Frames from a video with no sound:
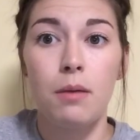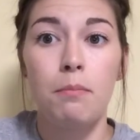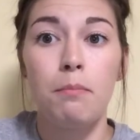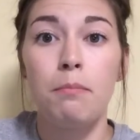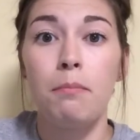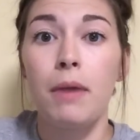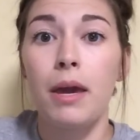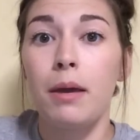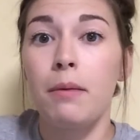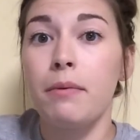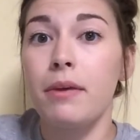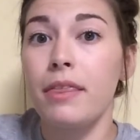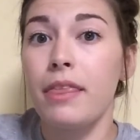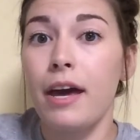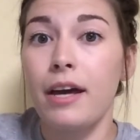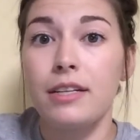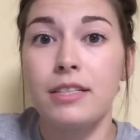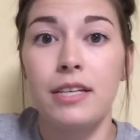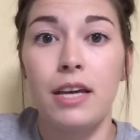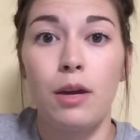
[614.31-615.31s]
Maybe
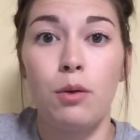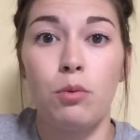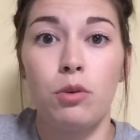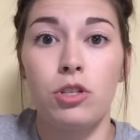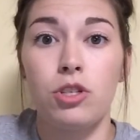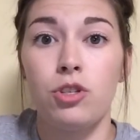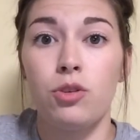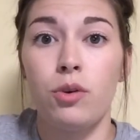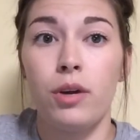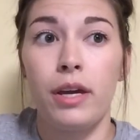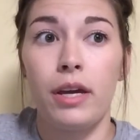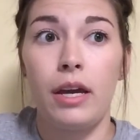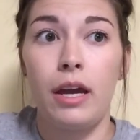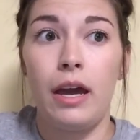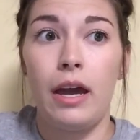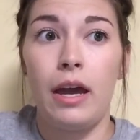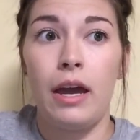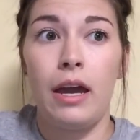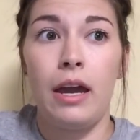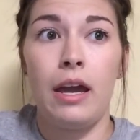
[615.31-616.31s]
that day we're doing
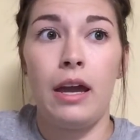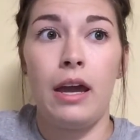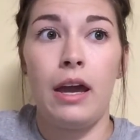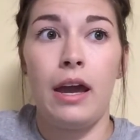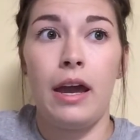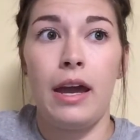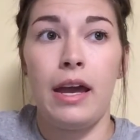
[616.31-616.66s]
a